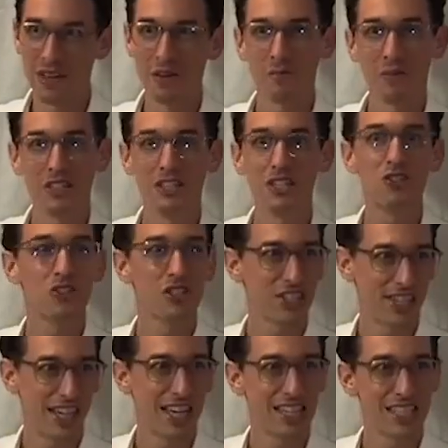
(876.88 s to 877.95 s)
My teacher
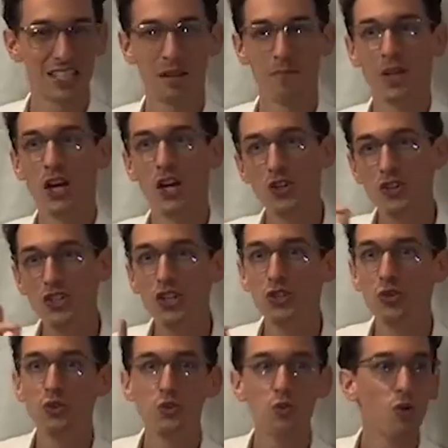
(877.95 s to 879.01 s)
says you need
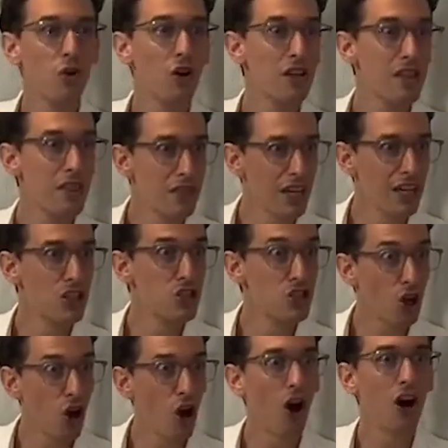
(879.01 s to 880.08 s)
to do things
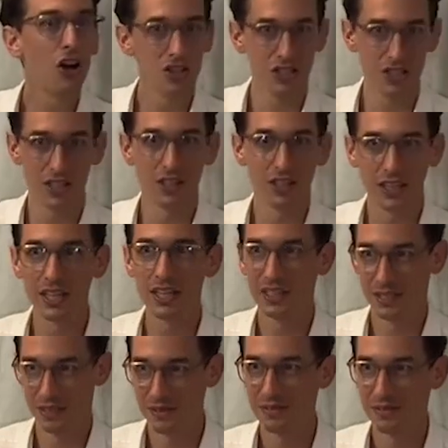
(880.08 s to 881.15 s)
constantly
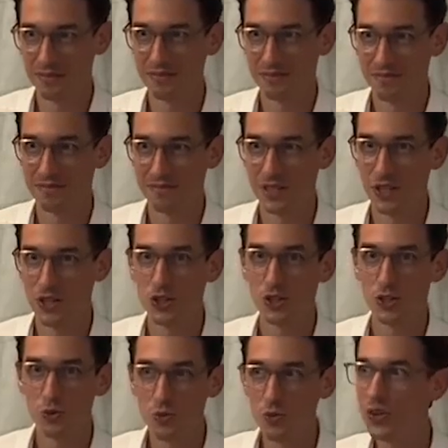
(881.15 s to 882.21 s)

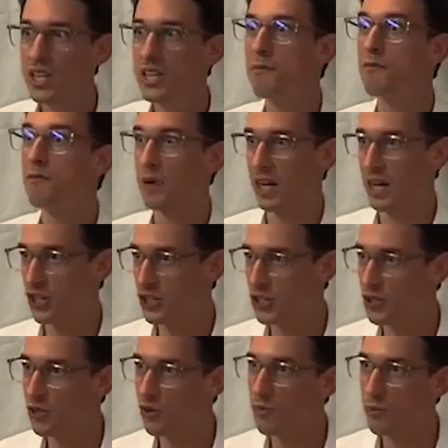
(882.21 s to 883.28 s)
to
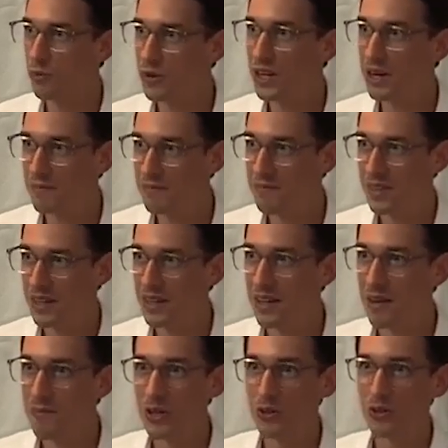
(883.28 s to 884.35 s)
replenish your punyam.
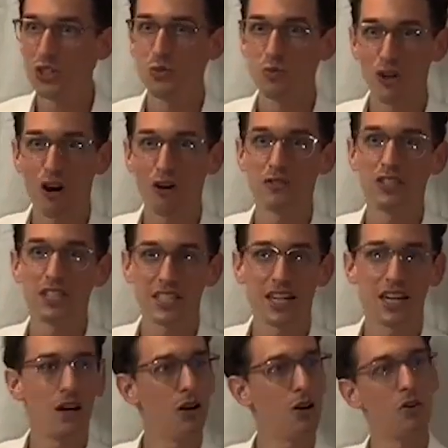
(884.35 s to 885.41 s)
Because we often
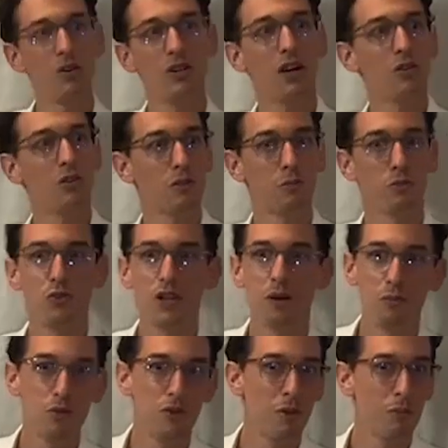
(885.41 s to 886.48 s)
say, oh, yeah, I got
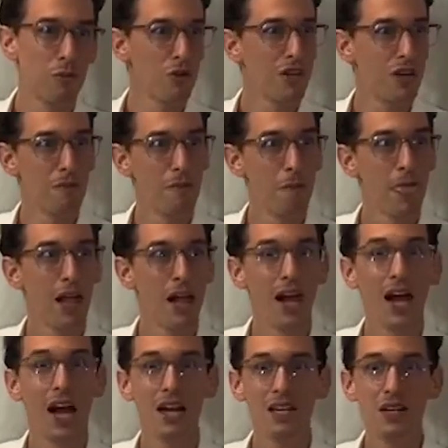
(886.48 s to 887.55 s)
punyam.
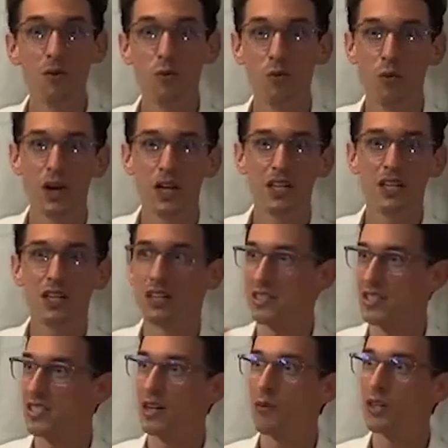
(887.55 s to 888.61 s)
And when
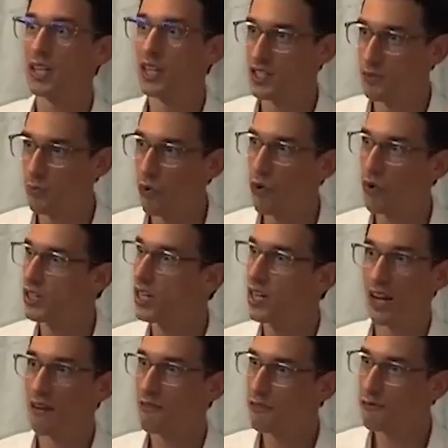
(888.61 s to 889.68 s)
someone gets born in a
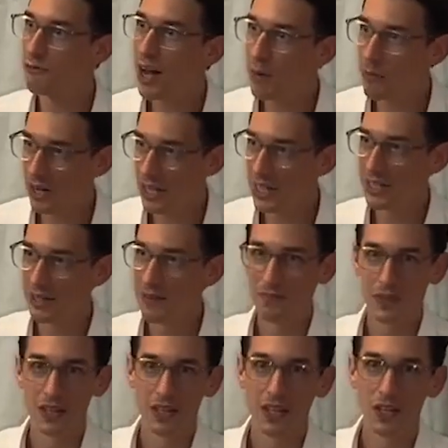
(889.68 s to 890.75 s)
lovely family,
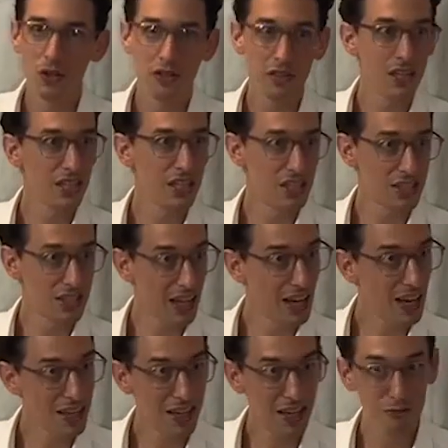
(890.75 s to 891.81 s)
you think they stay
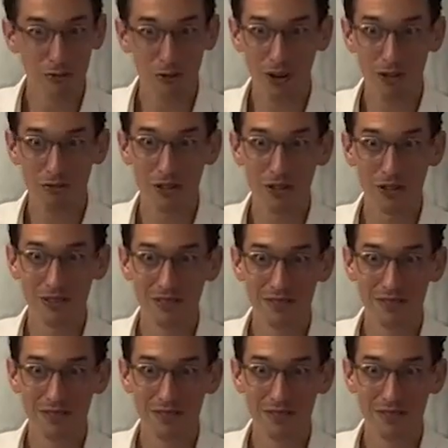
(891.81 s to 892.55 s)
like that forever?